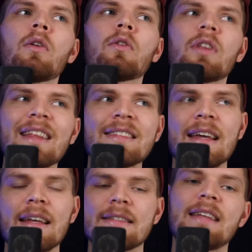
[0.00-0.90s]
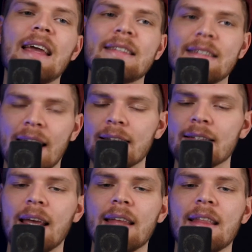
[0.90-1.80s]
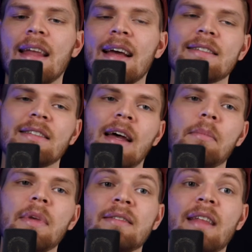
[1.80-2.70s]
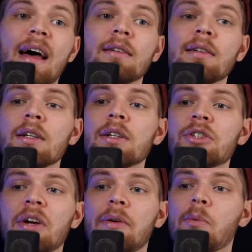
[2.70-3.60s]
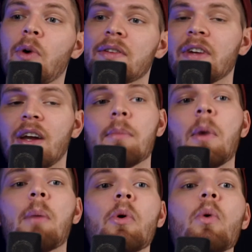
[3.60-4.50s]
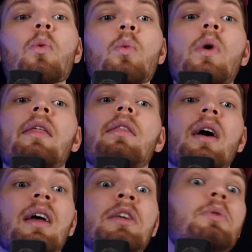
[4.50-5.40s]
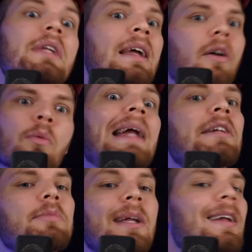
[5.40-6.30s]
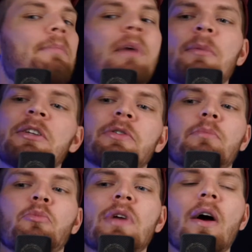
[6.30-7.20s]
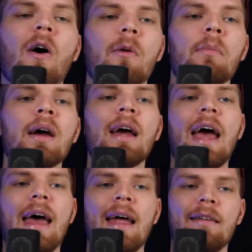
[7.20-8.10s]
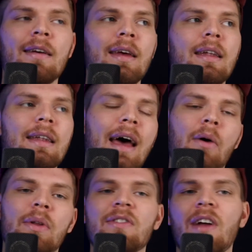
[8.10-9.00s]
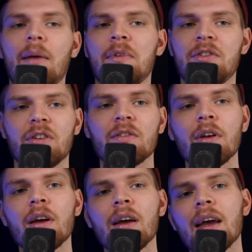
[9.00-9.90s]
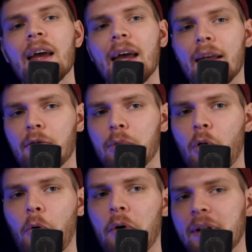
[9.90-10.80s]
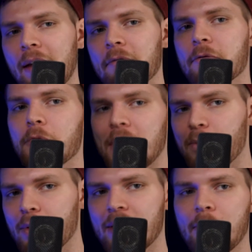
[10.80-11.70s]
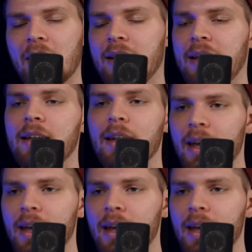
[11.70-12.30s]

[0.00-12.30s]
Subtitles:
So let's say it's day 6 and the next step is that Sharon wants to come up with a unique arrangement and maybe do some reharm, and now it's time to just explore and get free with the melody.